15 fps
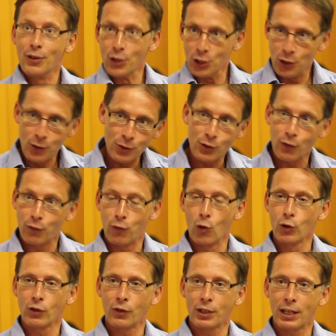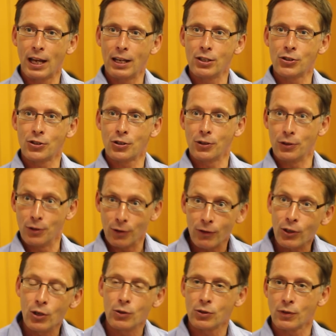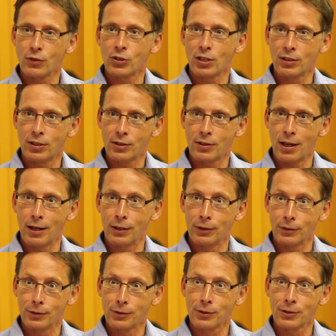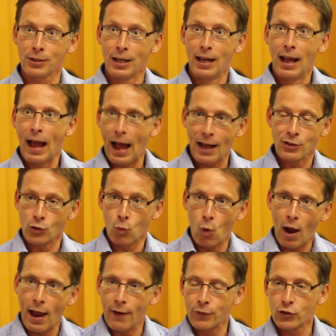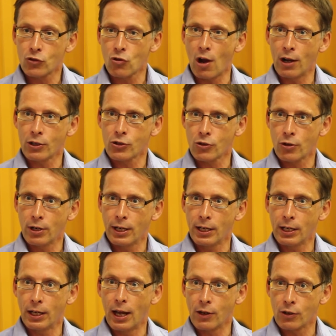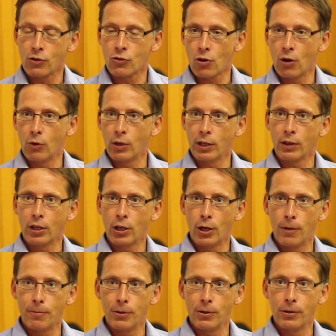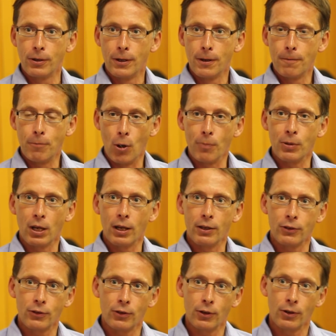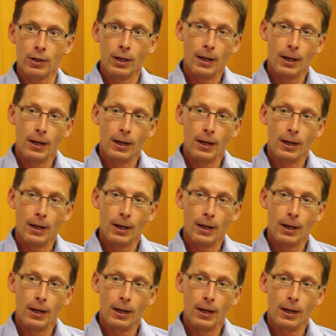the use of fortification, the use of citadels as a way of structuring and controlling the urban population.